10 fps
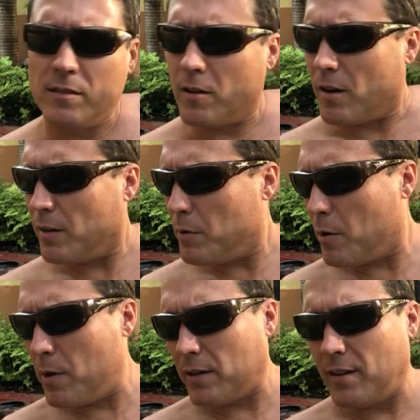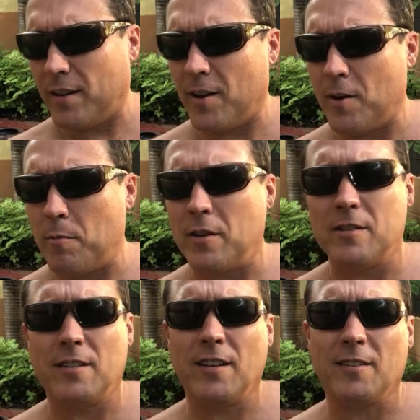All right, let me go back to the comments.
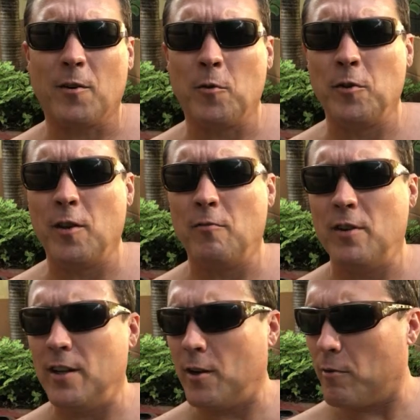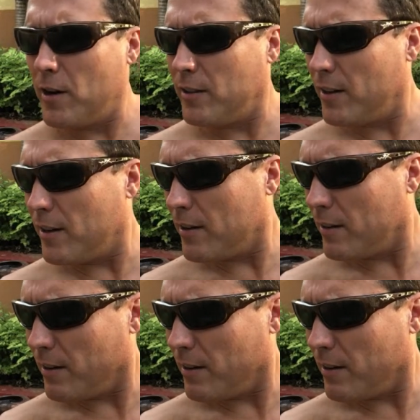Shit, that's a whole nother video right there.